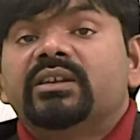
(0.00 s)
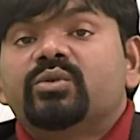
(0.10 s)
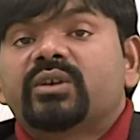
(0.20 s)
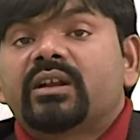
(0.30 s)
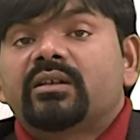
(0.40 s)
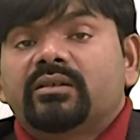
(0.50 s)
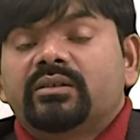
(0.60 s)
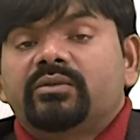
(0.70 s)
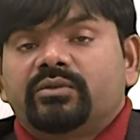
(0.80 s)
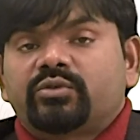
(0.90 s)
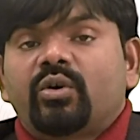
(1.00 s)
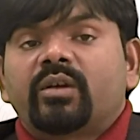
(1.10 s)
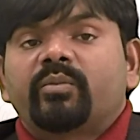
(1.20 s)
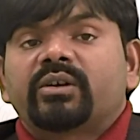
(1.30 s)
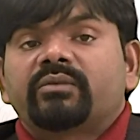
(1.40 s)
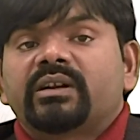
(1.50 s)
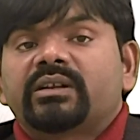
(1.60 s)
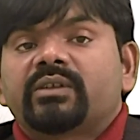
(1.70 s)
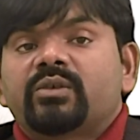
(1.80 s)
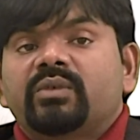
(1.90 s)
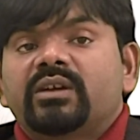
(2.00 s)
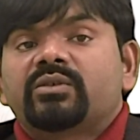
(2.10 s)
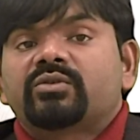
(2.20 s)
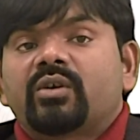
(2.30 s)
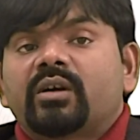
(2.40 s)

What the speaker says: you can talk about whatever you want to talk